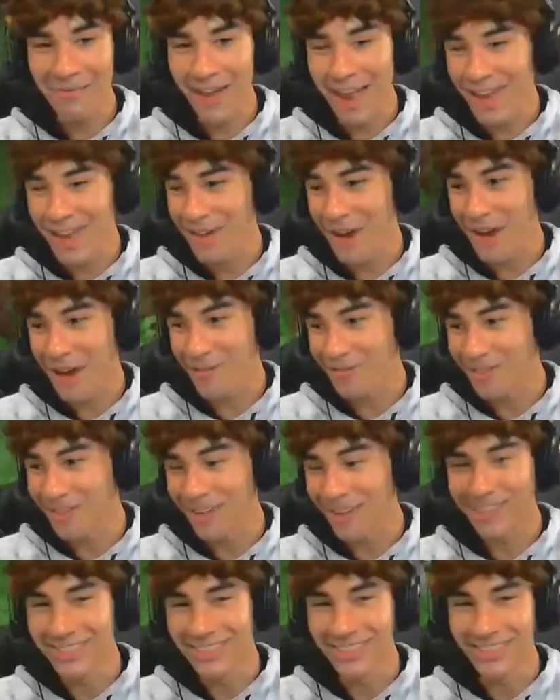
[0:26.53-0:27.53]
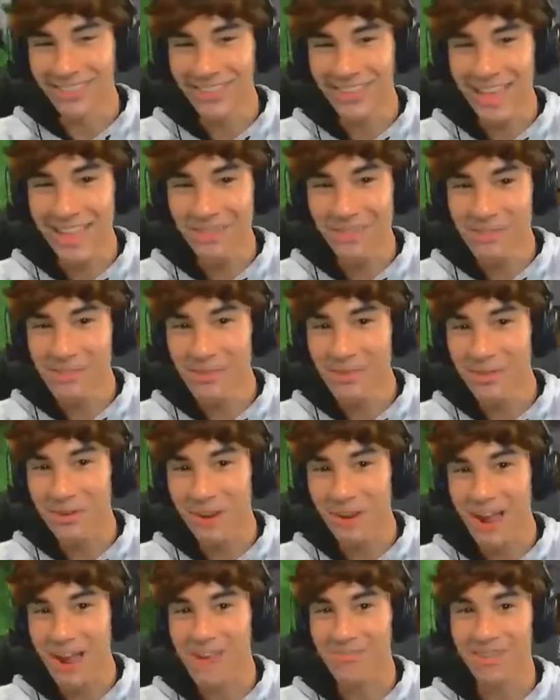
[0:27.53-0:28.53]
Minecraft Dungeons, and there's no
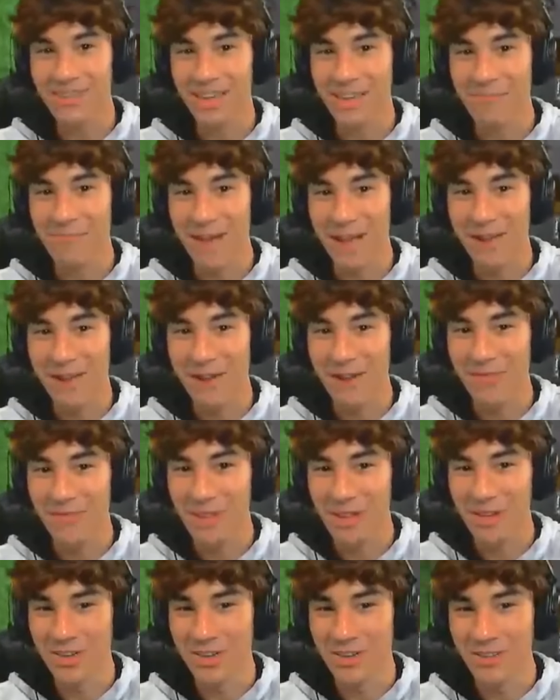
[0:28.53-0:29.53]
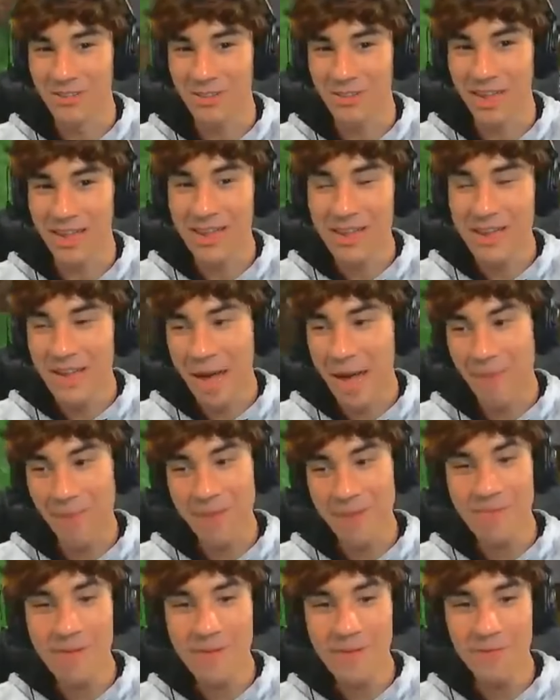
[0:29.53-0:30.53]
crafting in Minecraft Dungeons, okay? I
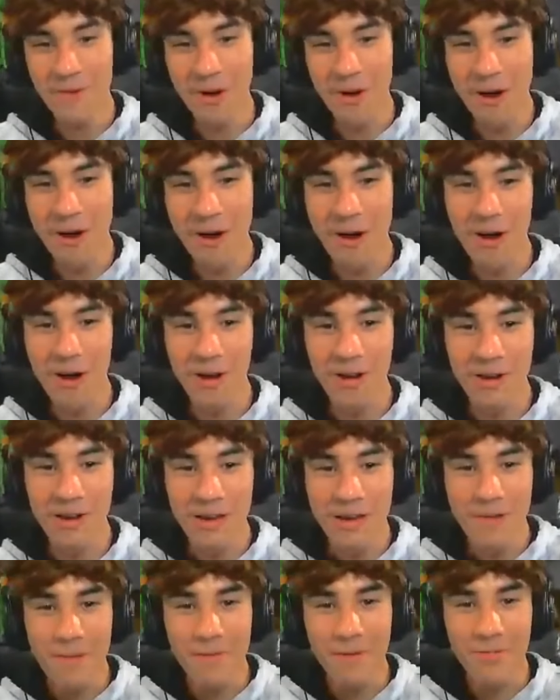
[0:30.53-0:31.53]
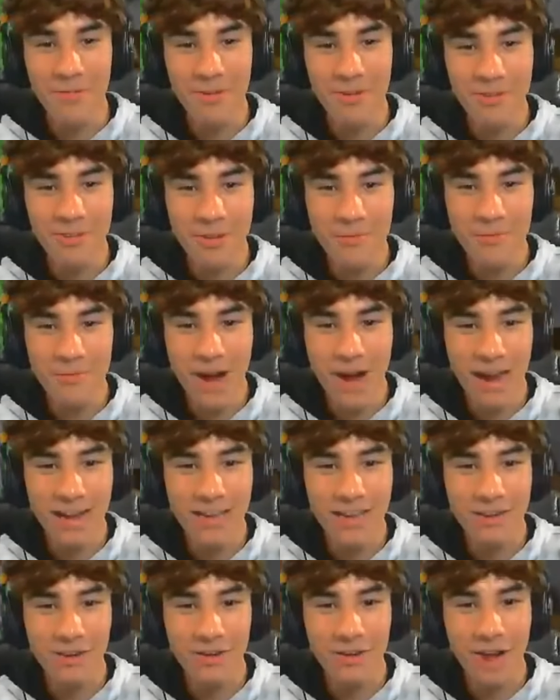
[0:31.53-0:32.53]
may be wrong, but if there's no
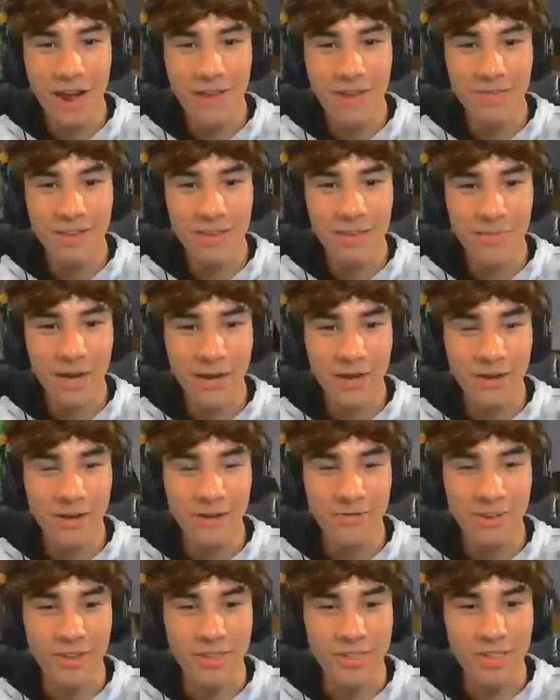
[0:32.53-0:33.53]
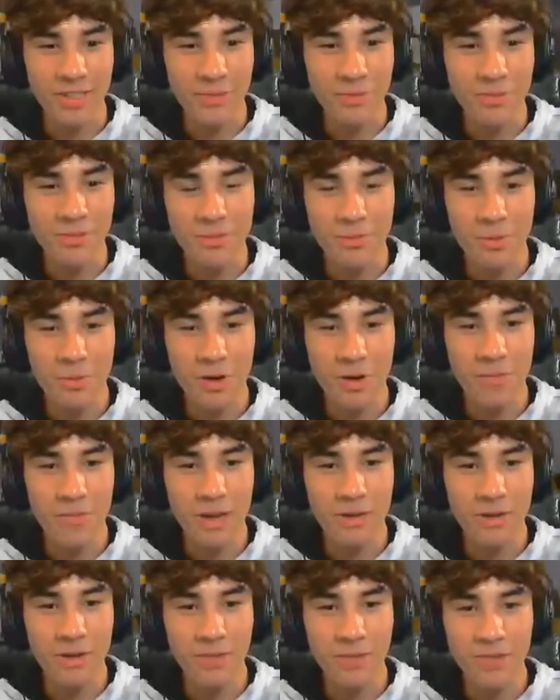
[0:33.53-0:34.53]
mining or crafting in Minecraft Dungeons, what's the point of
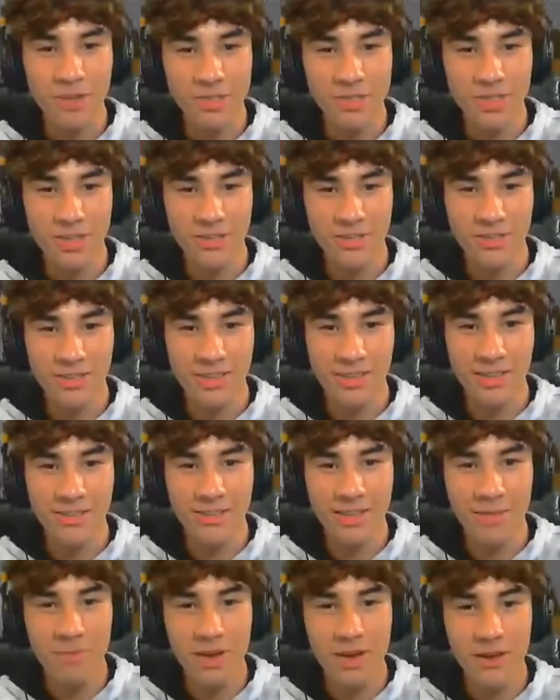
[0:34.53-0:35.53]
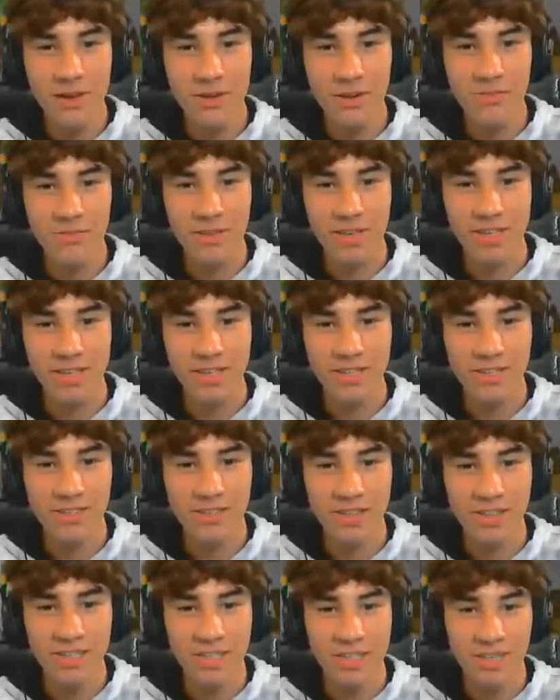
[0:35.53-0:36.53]
Minecraft Dungeons? It's not Minecraft then, it's just
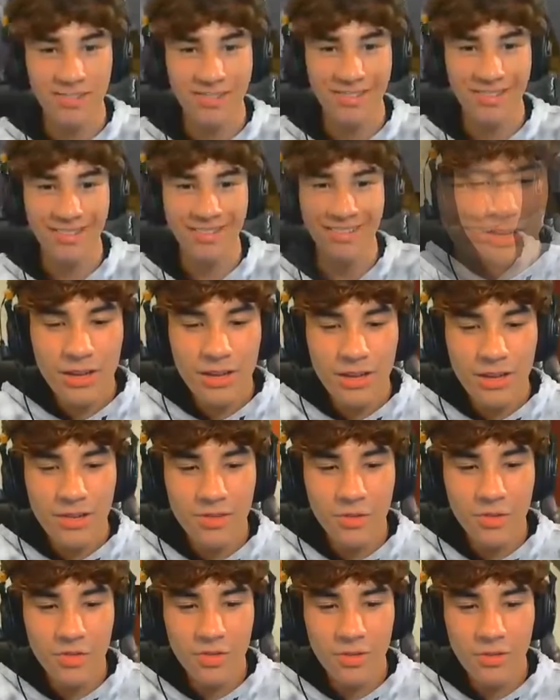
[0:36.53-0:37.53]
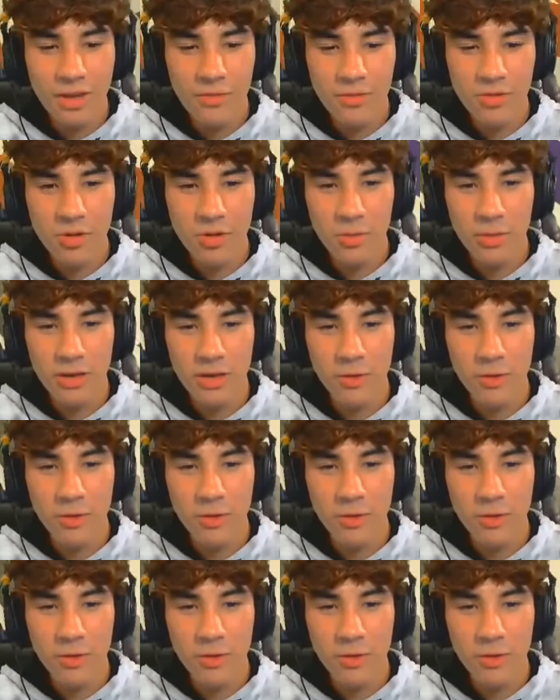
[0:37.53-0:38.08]
dungeons. So sometimes there'll be